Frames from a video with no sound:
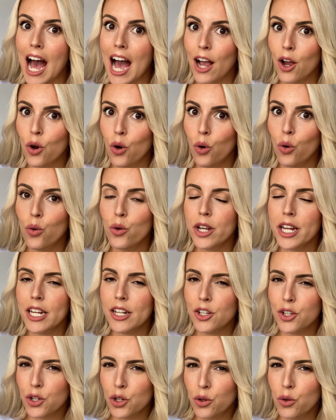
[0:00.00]

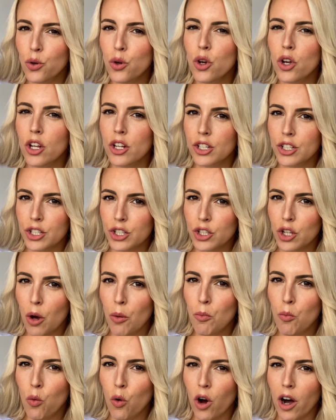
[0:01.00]
according to
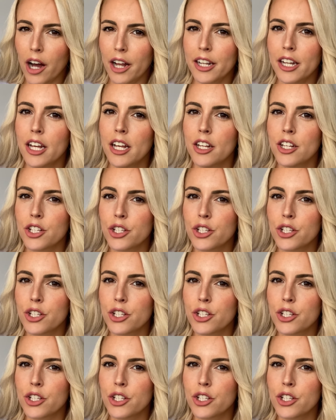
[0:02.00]
someone.